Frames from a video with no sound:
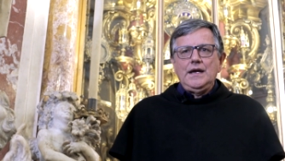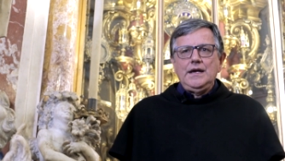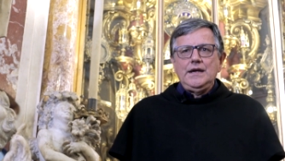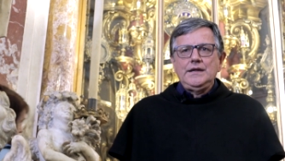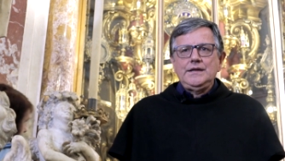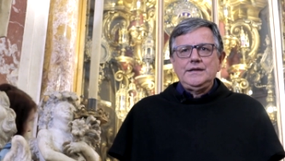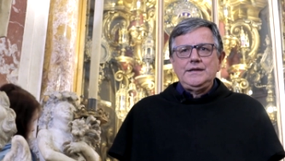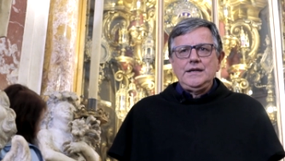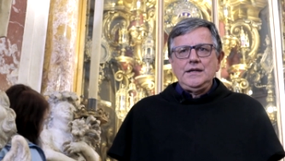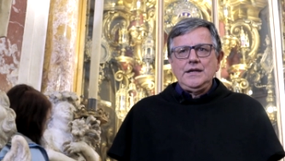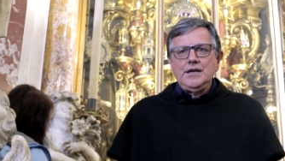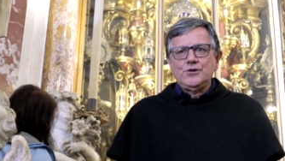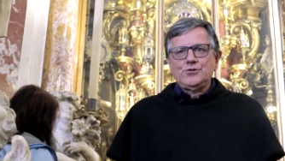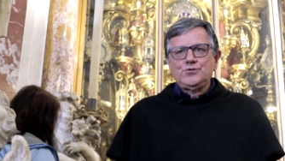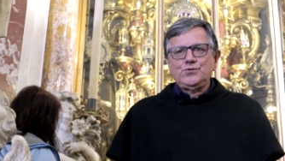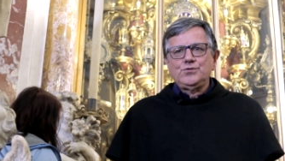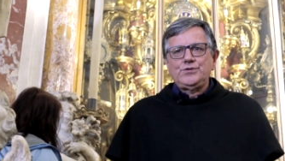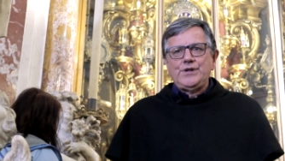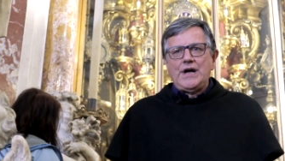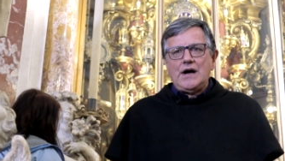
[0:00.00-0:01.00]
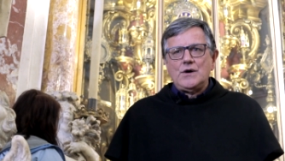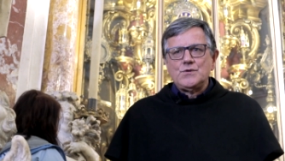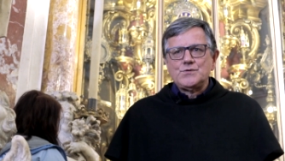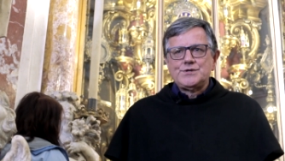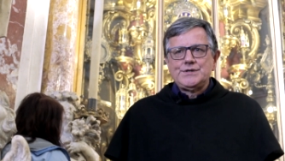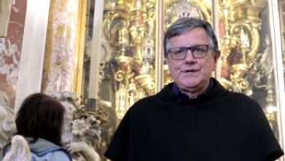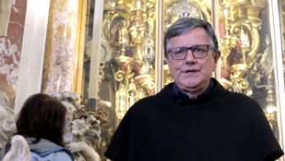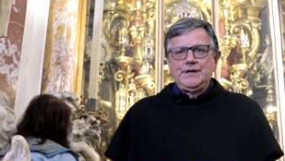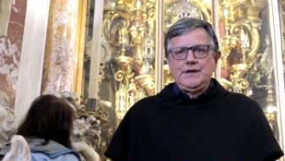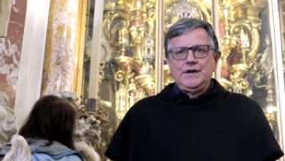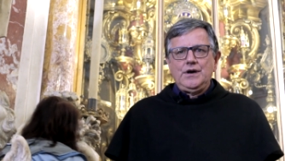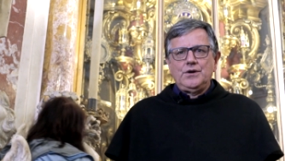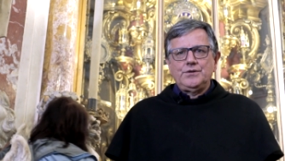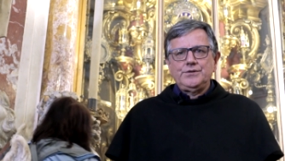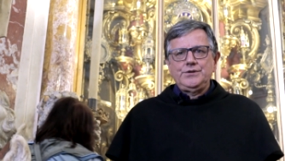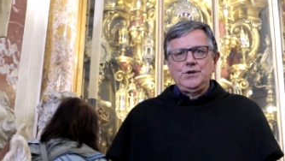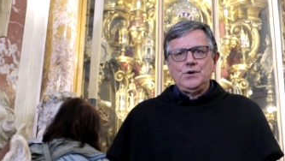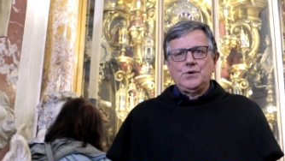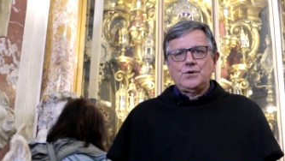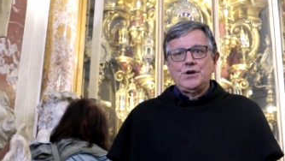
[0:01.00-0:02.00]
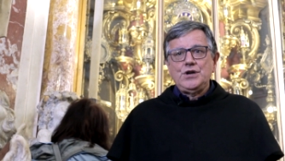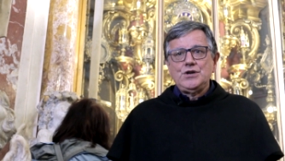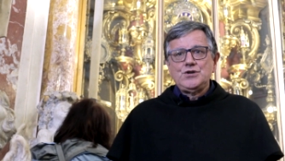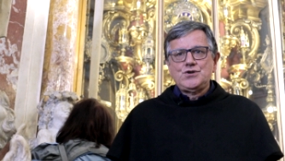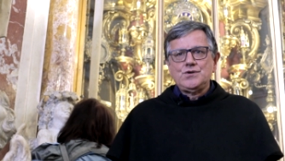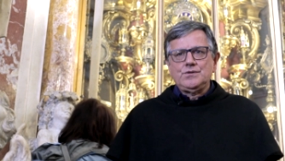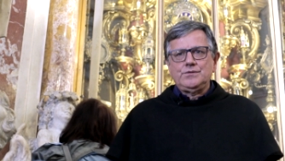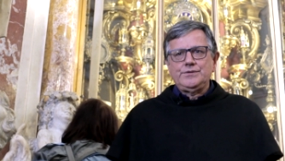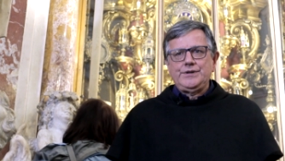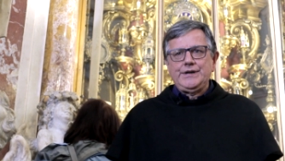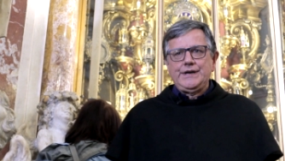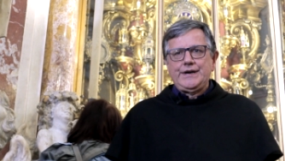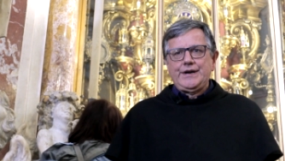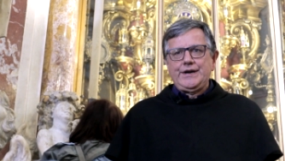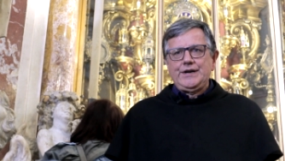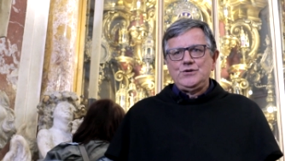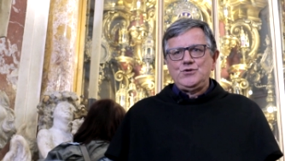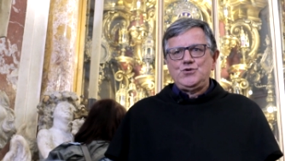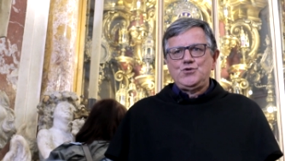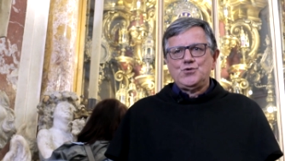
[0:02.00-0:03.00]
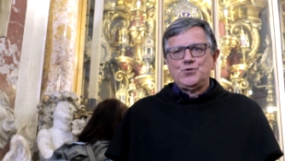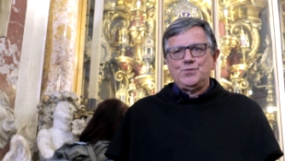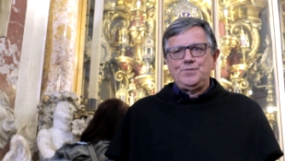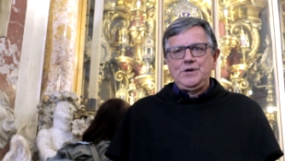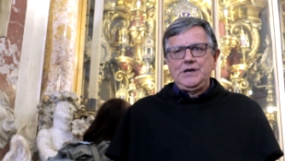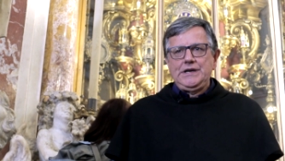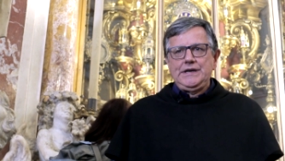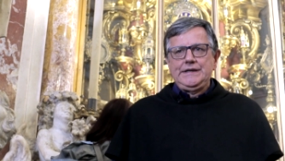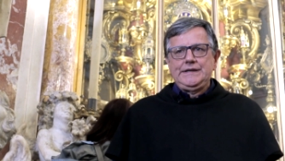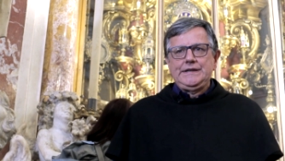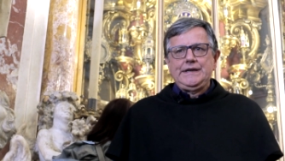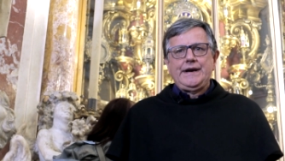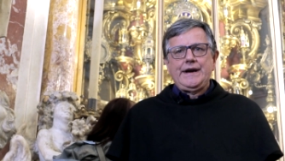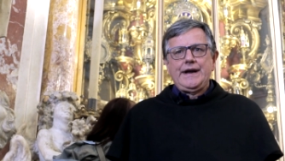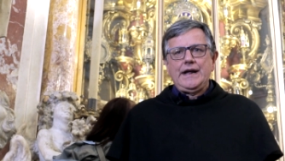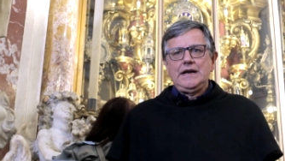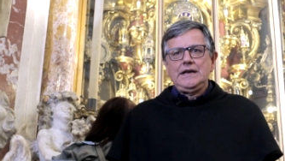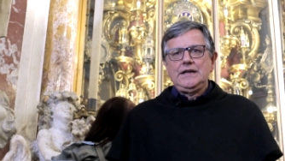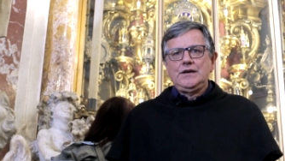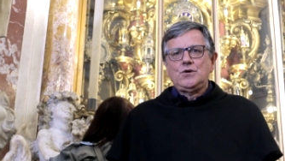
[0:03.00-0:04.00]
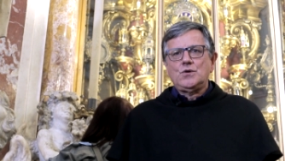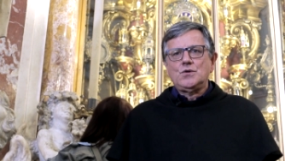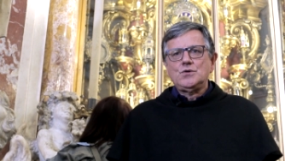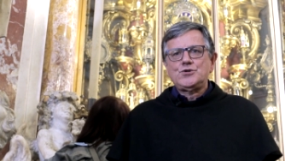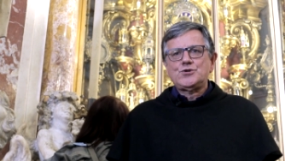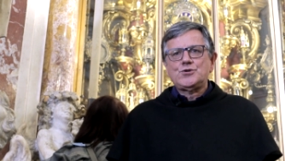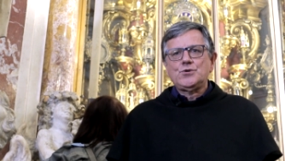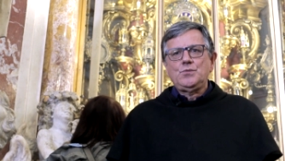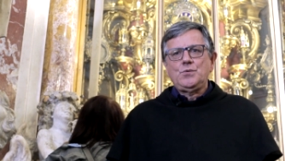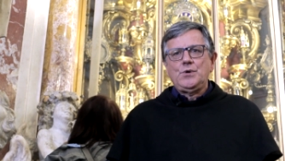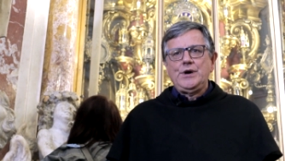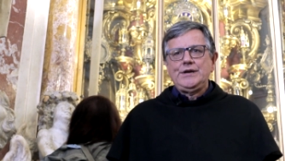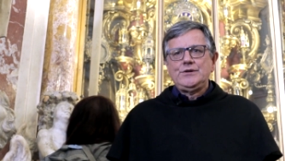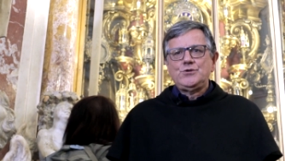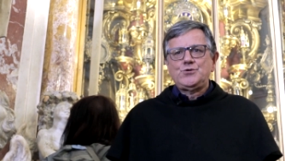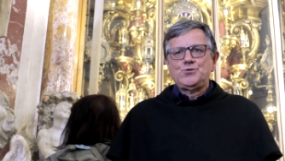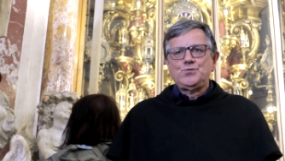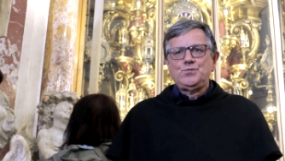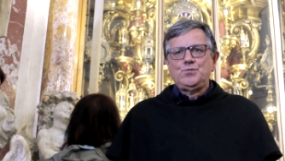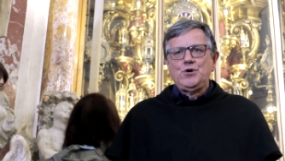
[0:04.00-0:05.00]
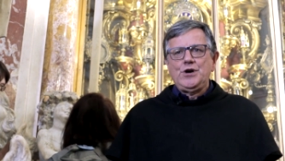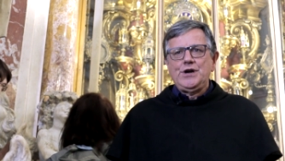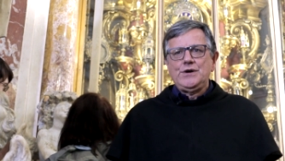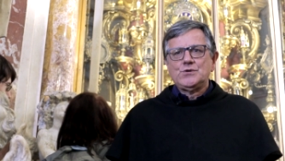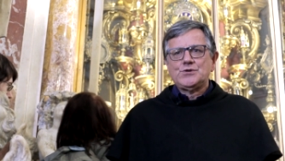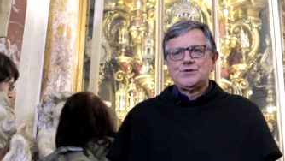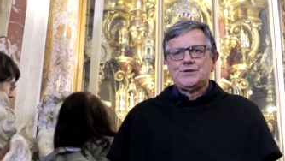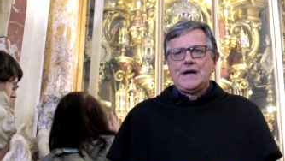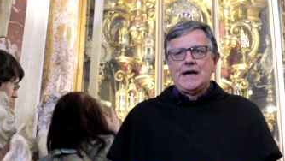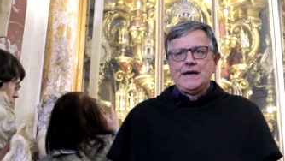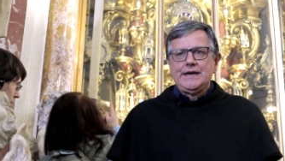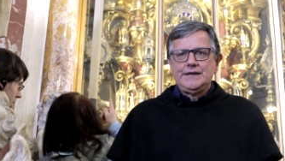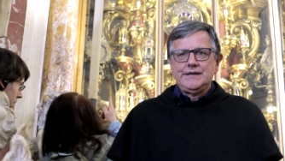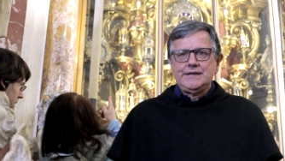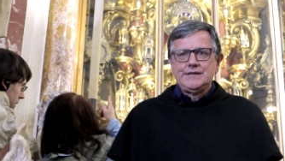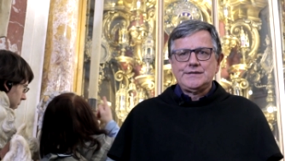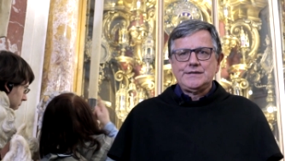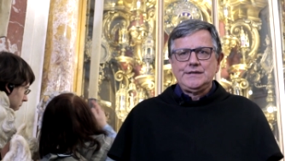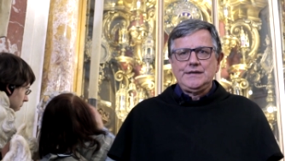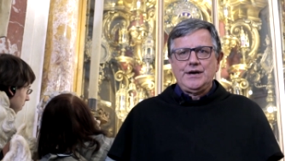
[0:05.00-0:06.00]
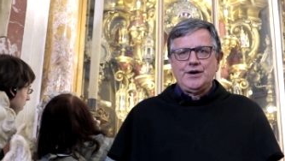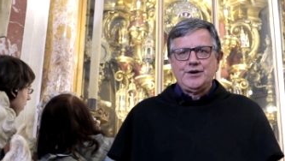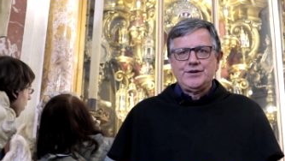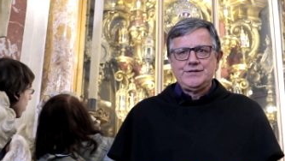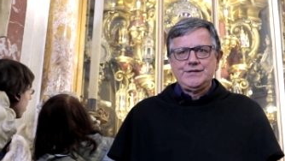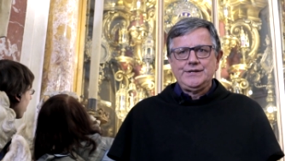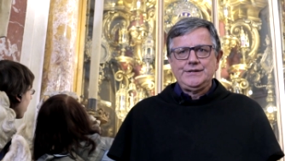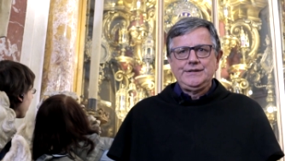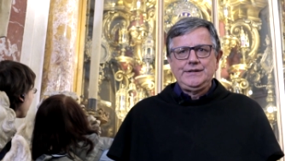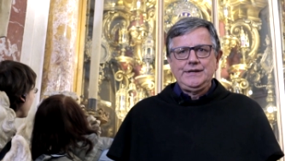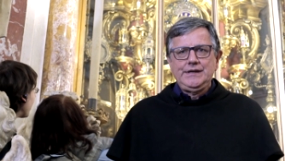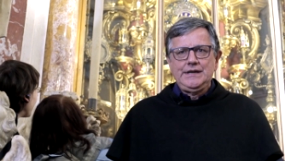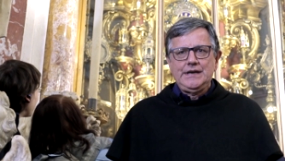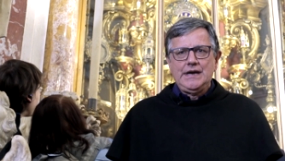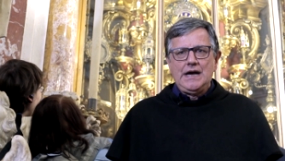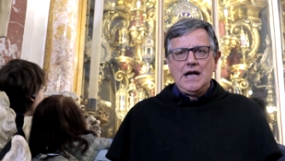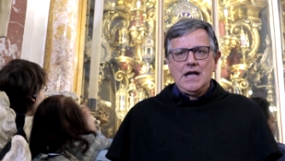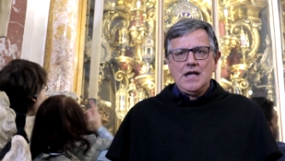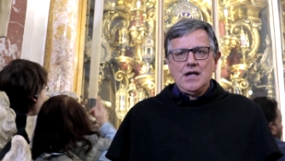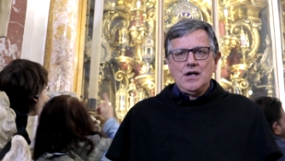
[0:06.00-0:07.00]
In the year 2000, on the occasion of the Great Jubilee, the relic also went to Buenos Aires in Argentina,